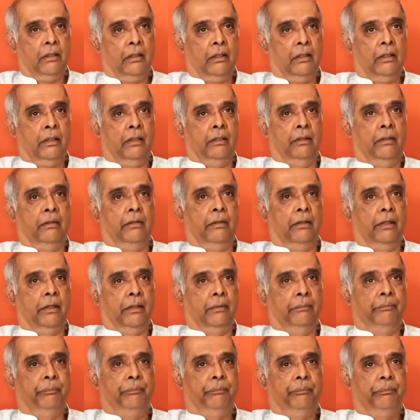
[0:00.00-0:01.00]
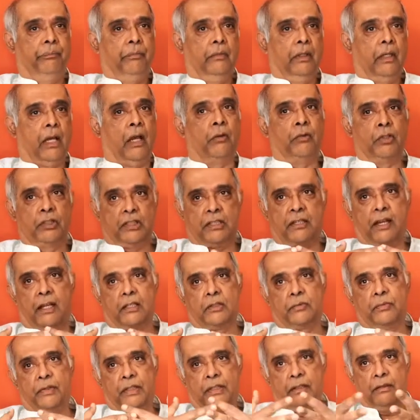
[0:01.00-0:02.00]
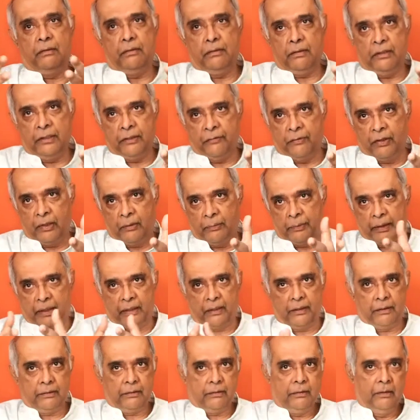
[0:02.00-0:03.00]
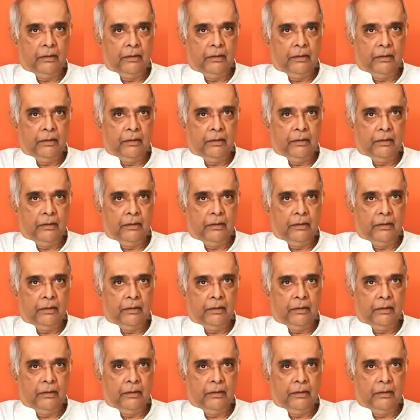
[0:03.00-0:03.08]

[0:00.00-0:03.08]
And I was tasked with developing it.